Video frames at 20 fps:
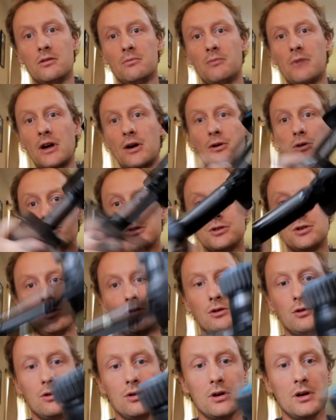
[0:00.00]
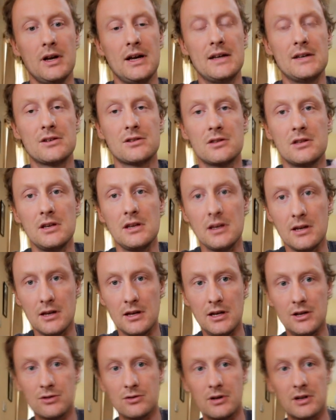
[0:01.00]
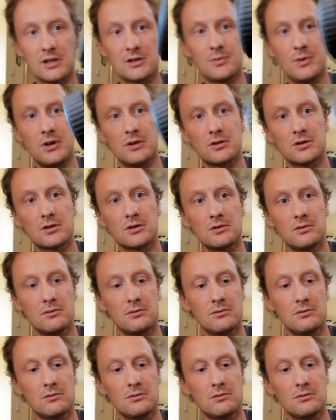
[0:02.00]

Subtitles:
my go-to is the E-tronics Pulse